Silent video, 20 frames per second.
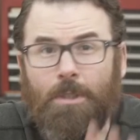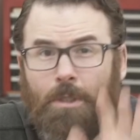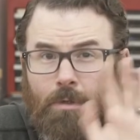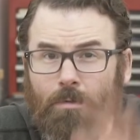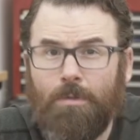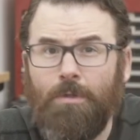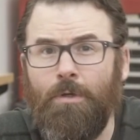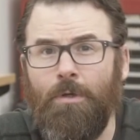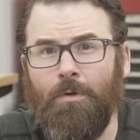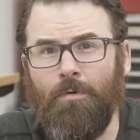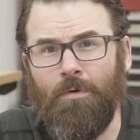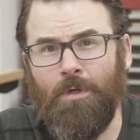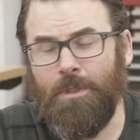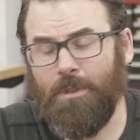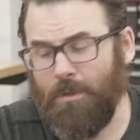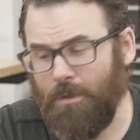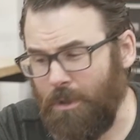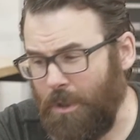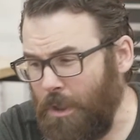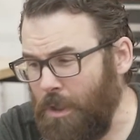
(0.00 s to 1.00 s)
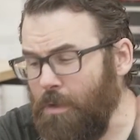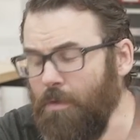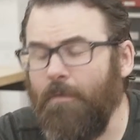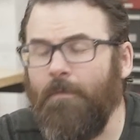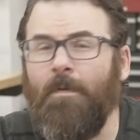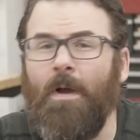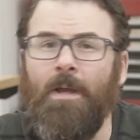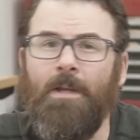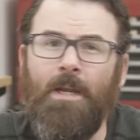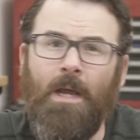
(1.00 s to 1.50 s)
You do your research. You
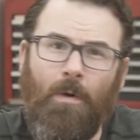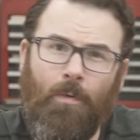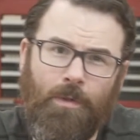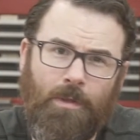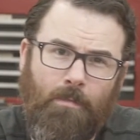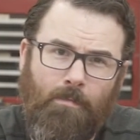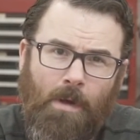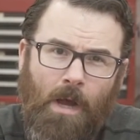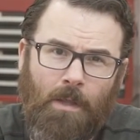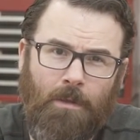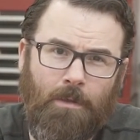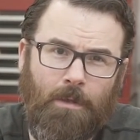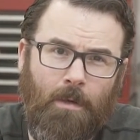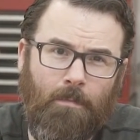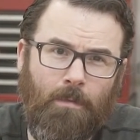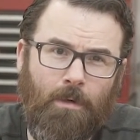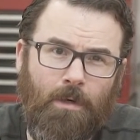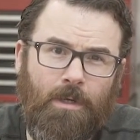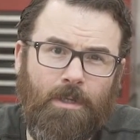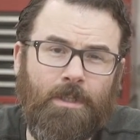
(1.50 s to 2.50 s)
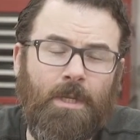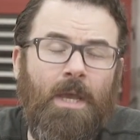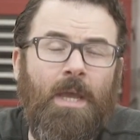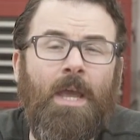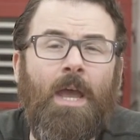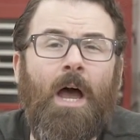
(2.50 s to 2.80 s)
find out what the model number is.